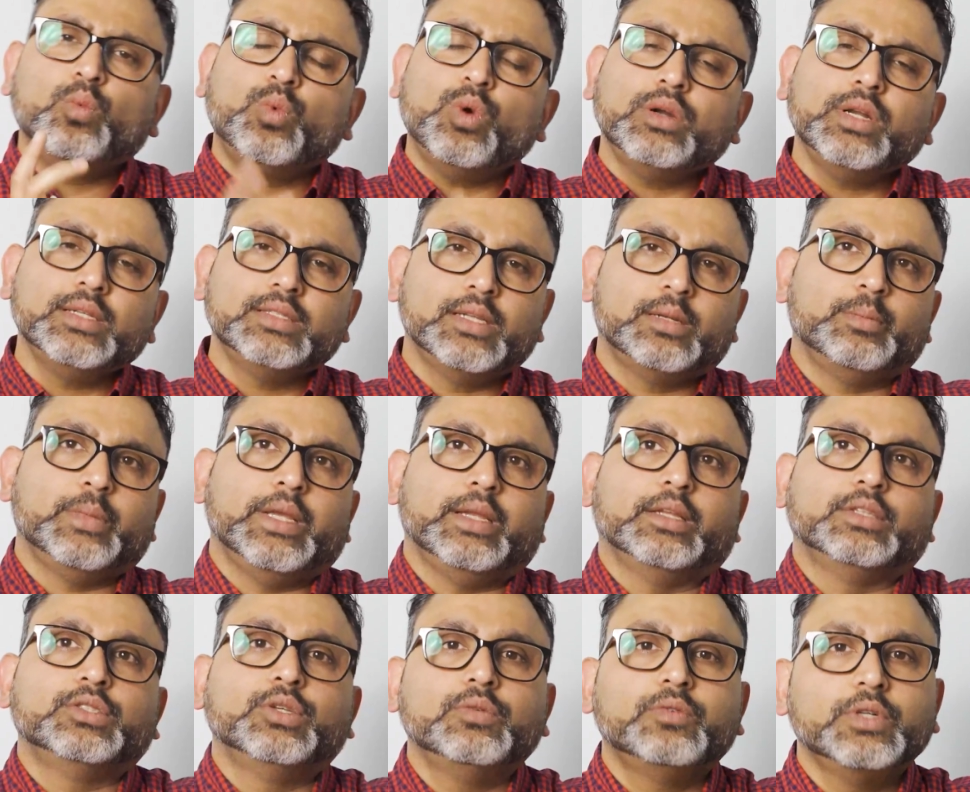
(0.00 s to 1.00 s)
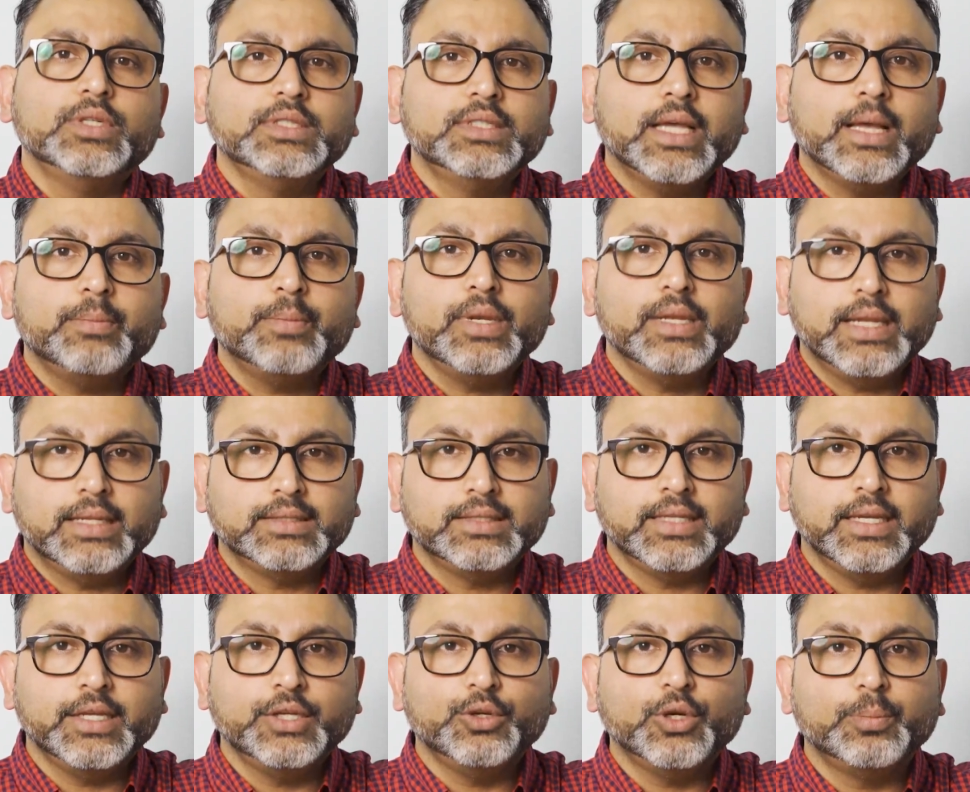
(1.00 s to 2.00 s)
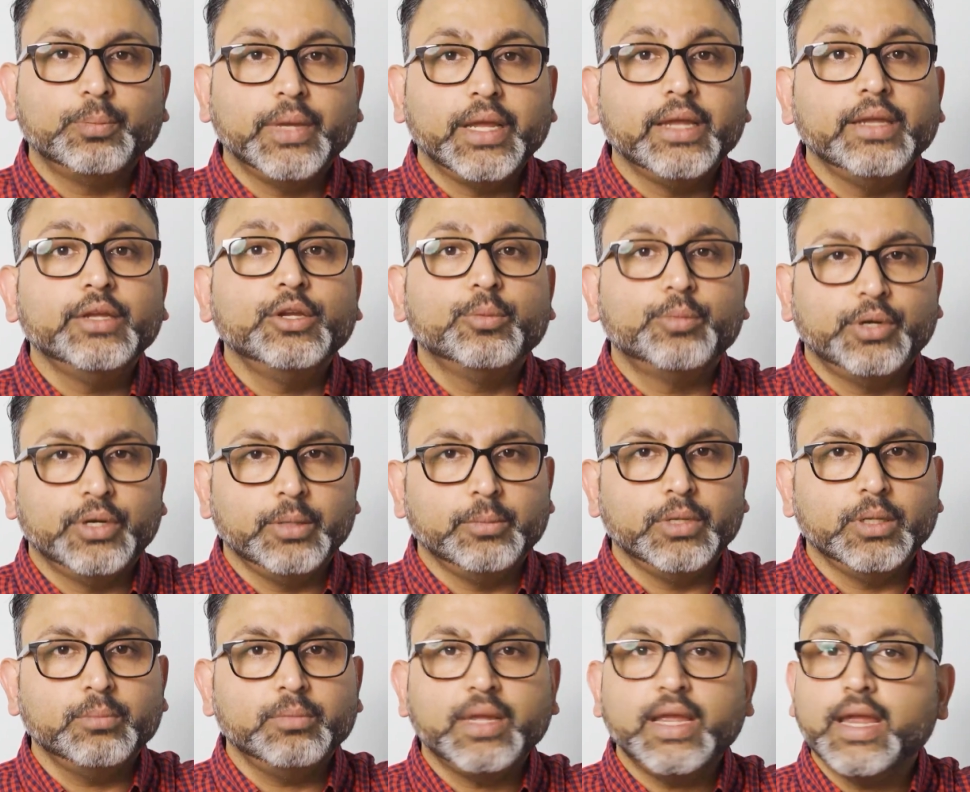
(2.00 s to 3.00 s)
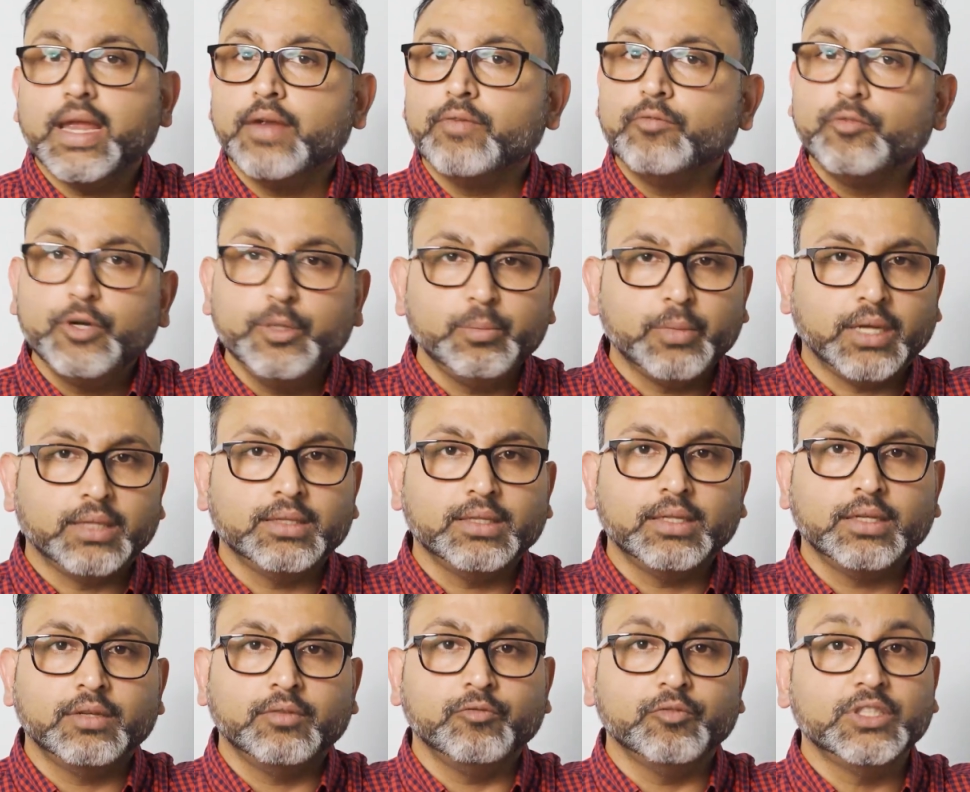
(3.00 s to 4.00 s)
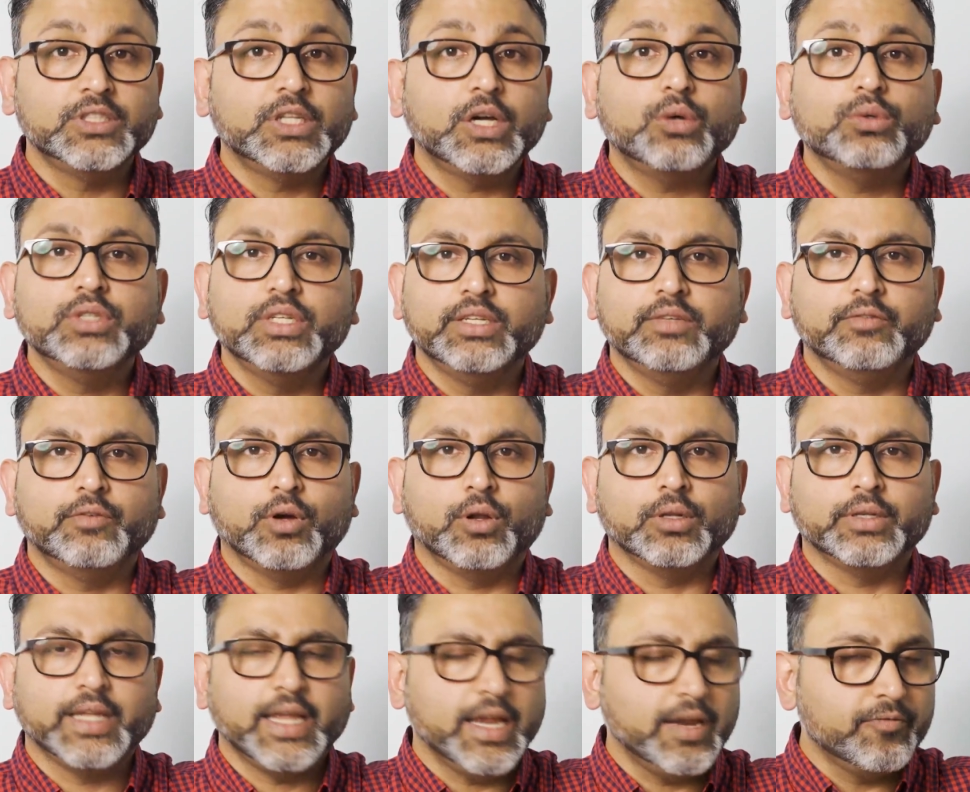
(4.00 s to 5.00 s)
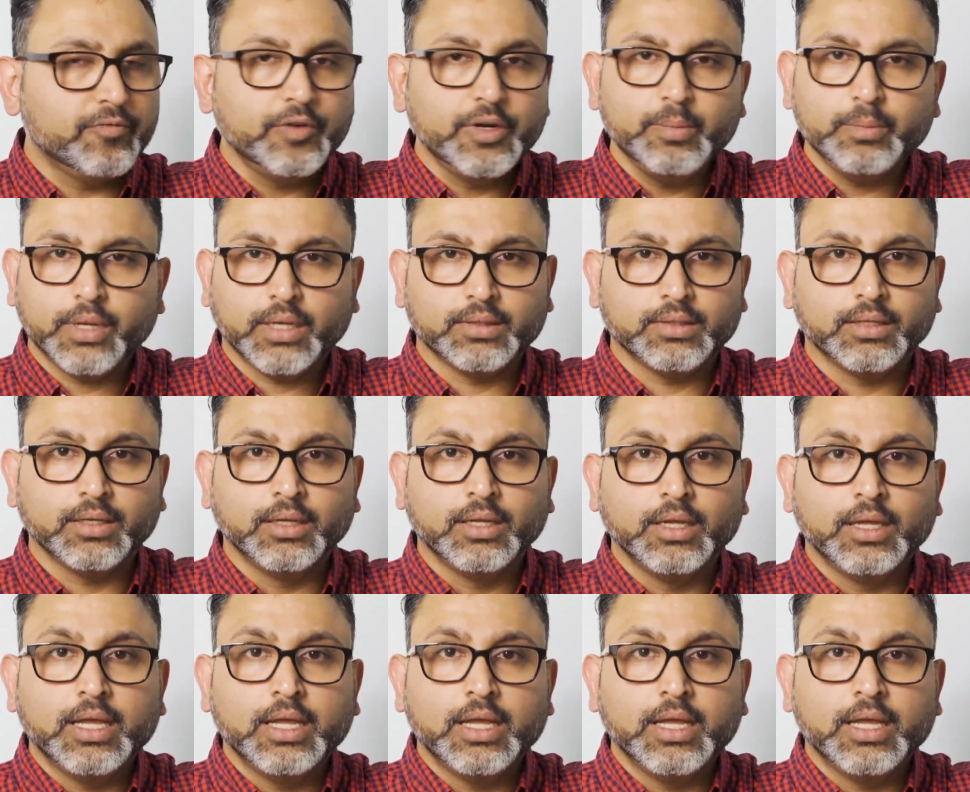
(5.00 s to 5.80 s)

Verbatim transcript: What does that mean? So for example, let's say you're paying your premium every month without default, every month.